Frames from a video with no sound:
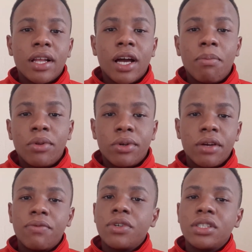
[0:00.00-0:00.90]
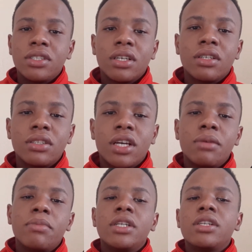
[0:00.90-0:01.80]
I upload every single day,
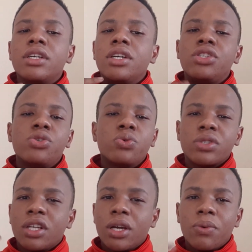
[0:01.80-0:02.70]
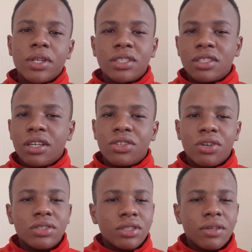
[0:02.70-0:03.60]
Monday, Tuesday, Wednesday,
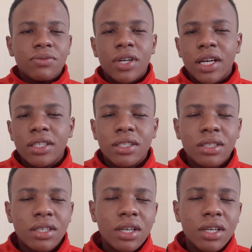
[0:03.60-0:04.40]
Thursday, Friday,